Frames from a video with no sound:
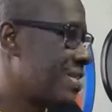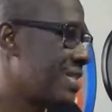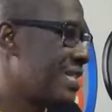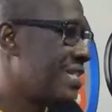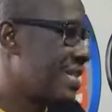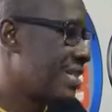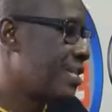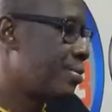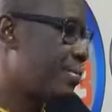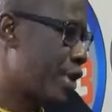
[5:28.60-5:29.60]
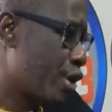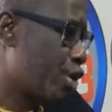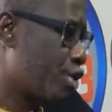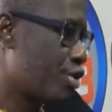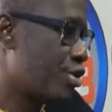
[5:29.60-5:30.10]
It's
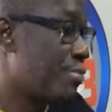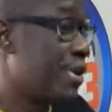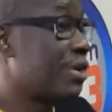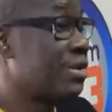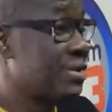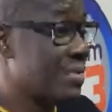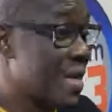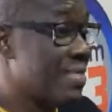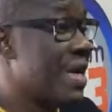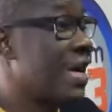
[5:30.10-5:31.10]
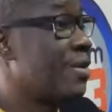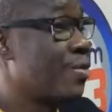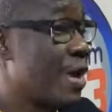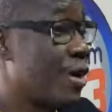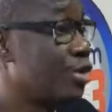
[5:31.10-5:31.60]
precaution, because right there,
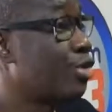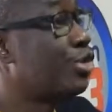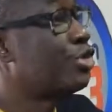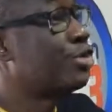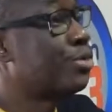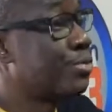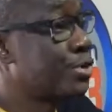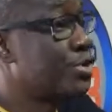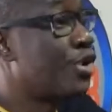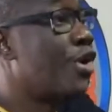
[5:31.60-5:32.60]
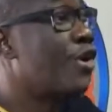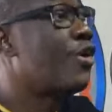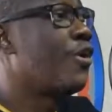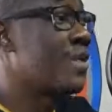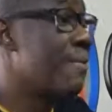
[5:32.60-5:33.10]
we are also going to put all
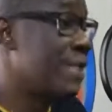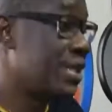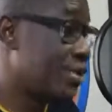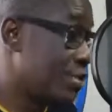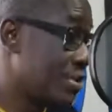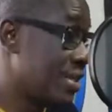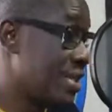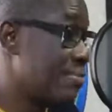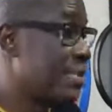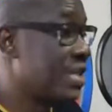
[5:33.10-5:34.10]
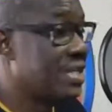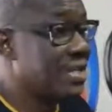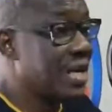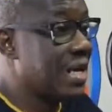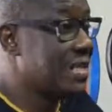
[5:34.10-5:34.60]
other measures in place,
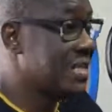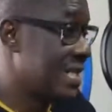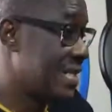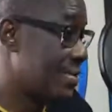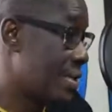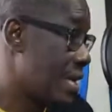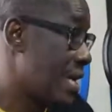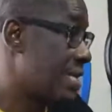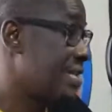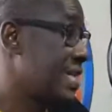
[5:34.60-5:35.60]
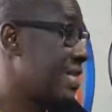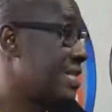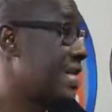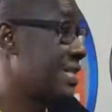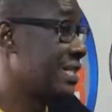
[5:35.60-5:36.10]
hand
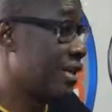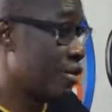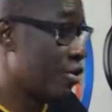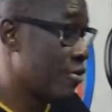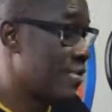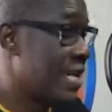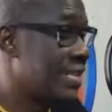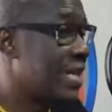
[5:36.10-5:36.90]
sanitizers and all of that.